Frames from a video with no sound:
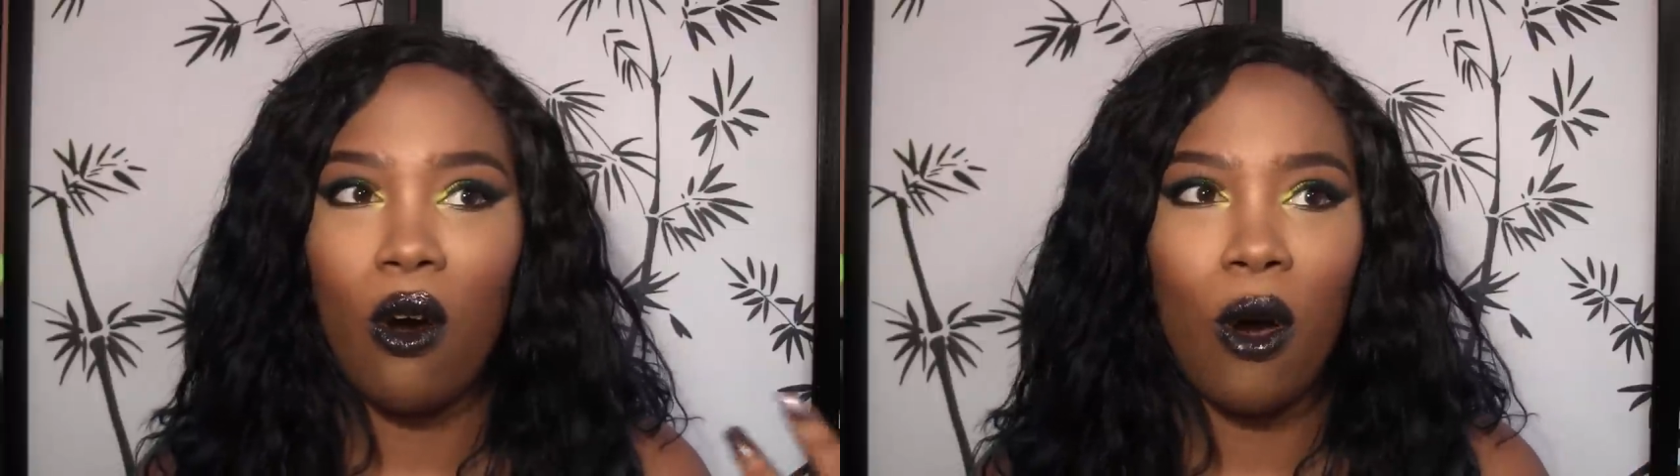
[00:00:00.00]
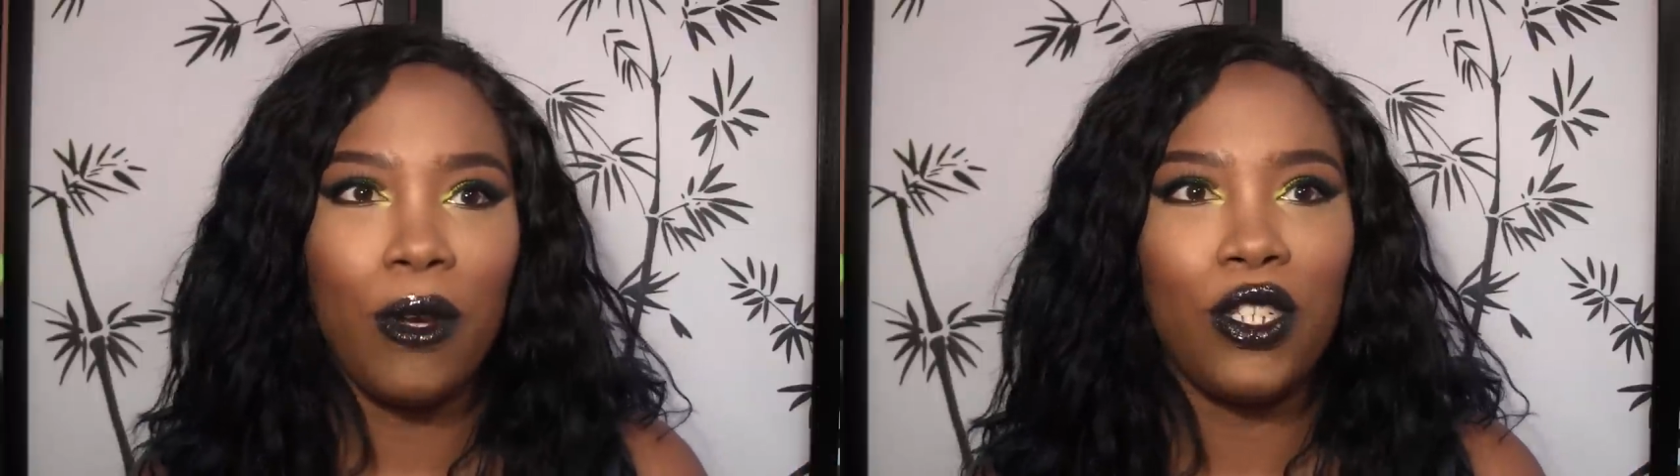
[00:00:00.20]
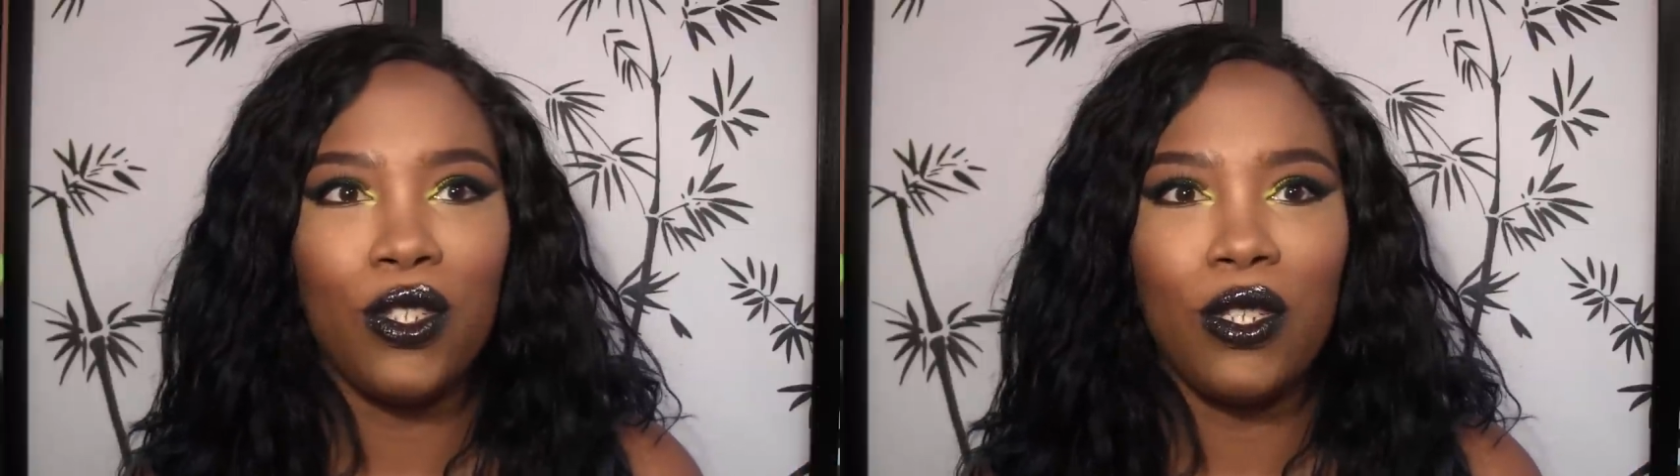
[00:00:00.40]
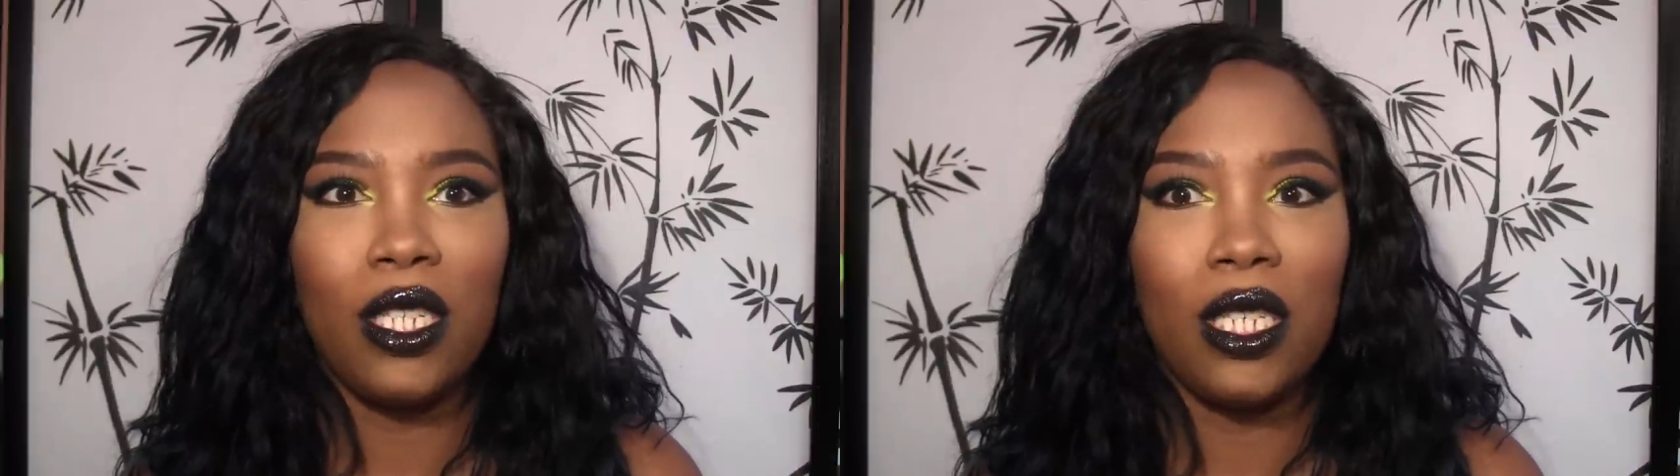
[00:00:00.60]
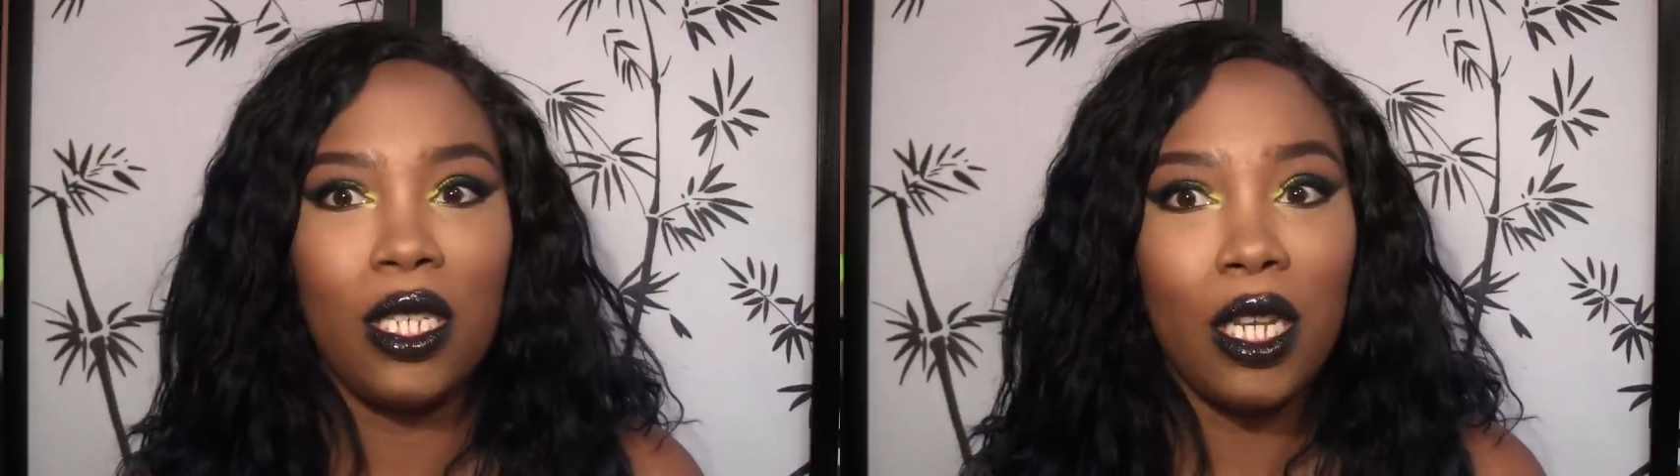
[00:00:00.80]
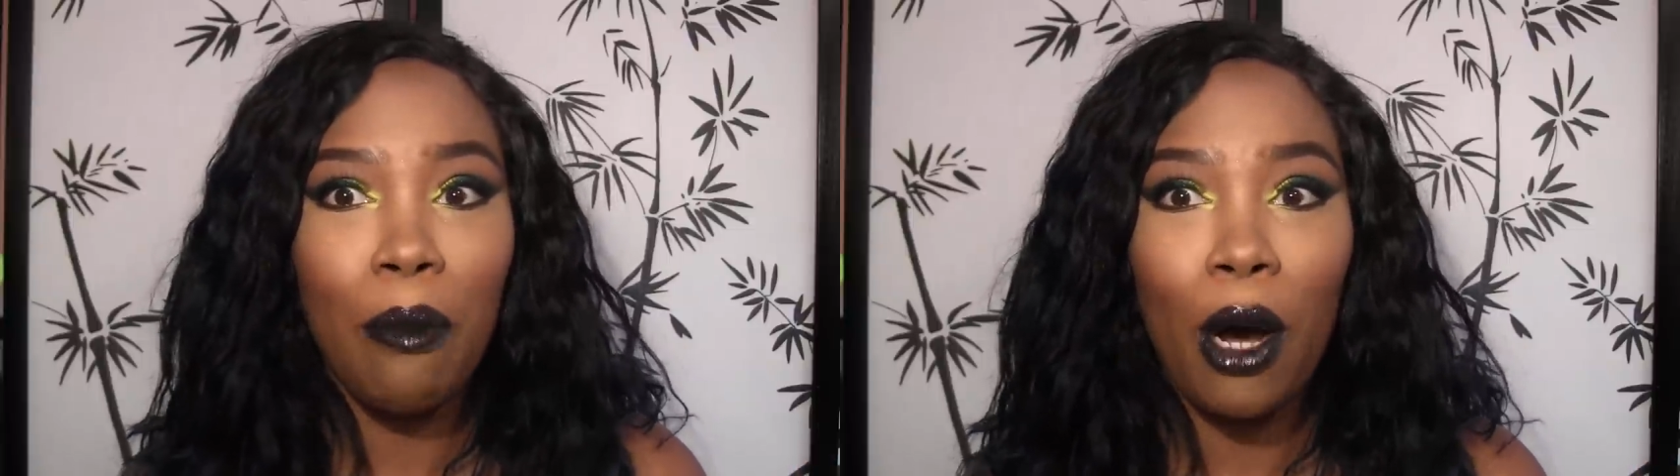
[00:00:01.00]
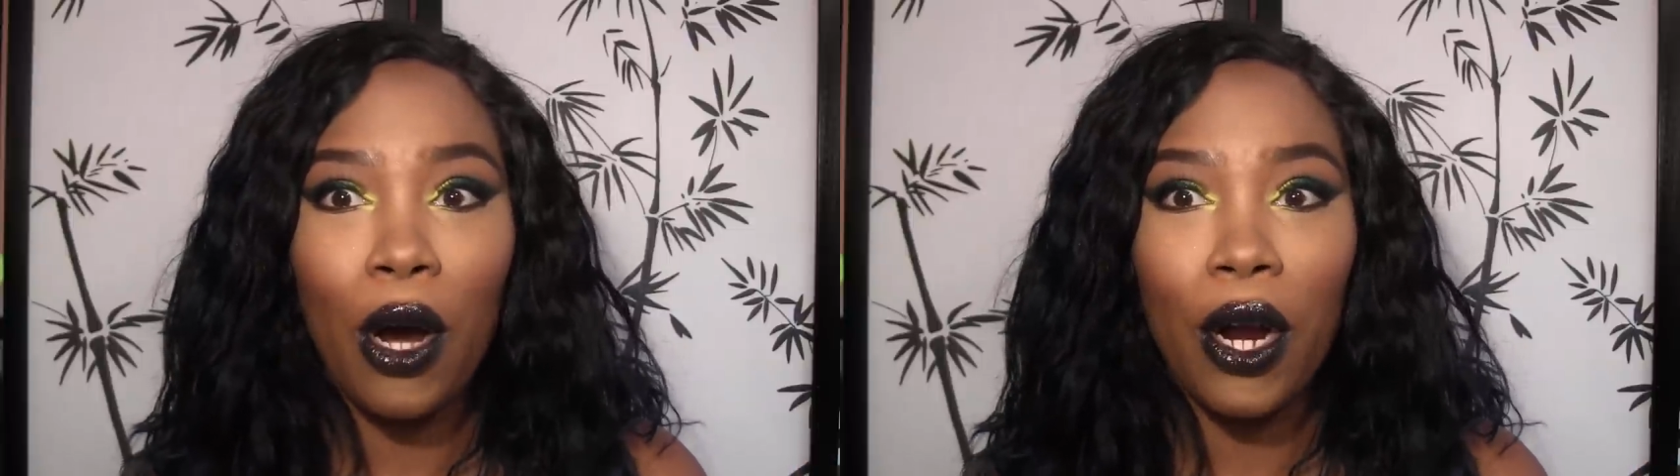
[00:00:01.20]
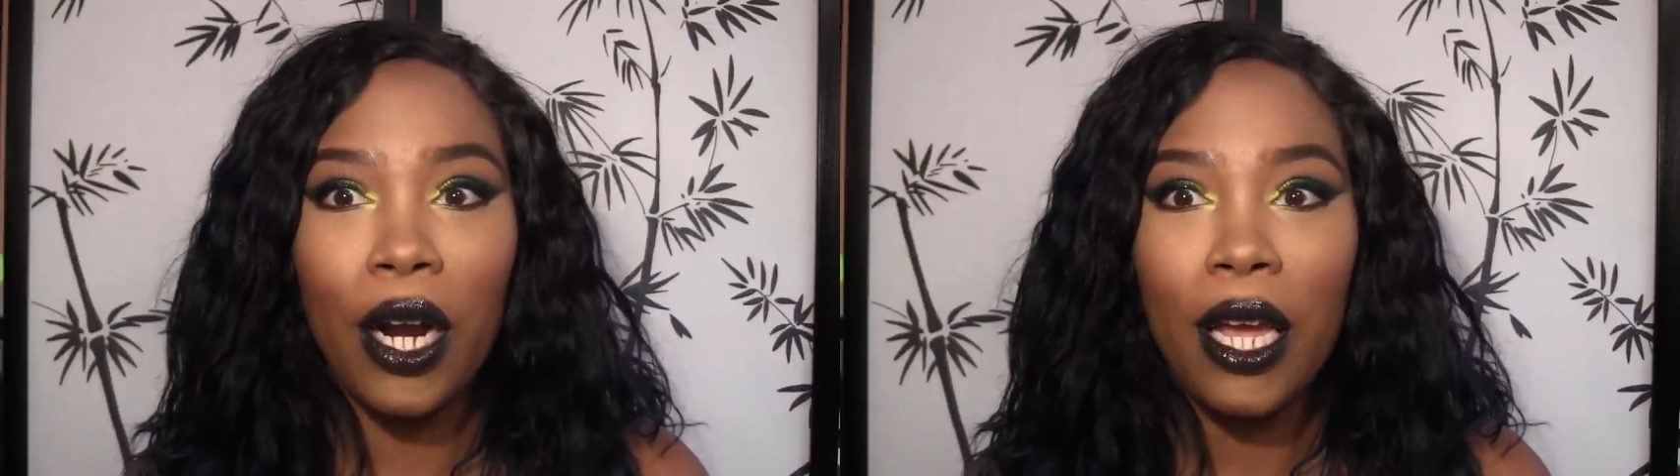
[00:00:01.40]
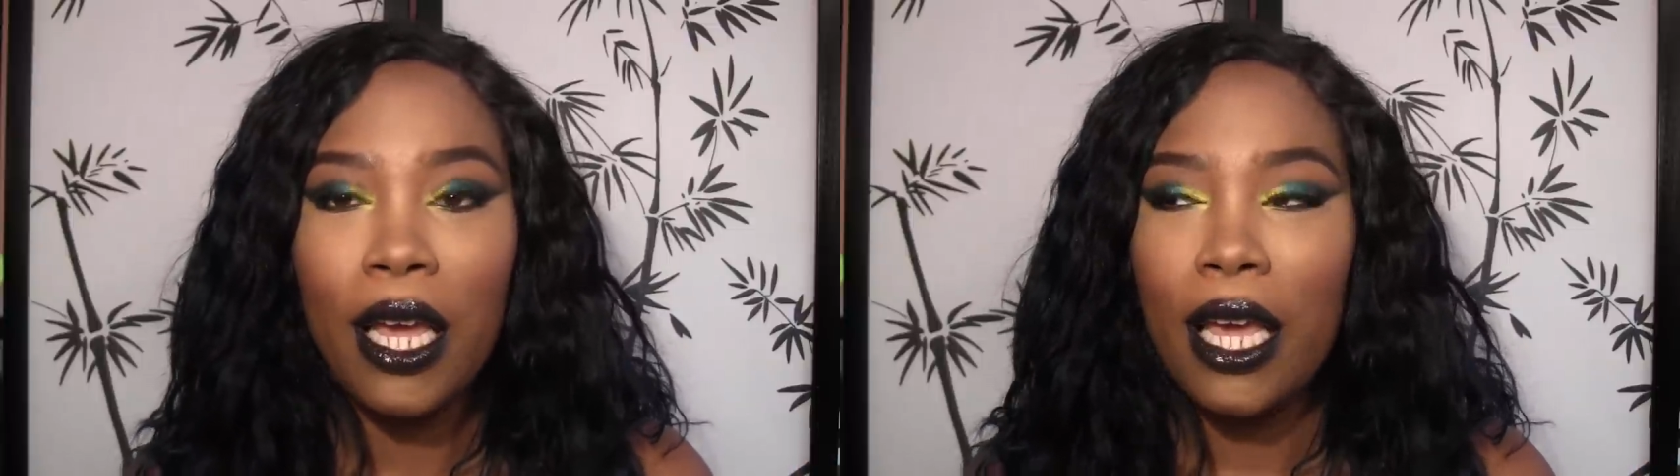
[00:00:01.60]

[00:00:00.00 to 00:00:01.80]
always used this cinnabar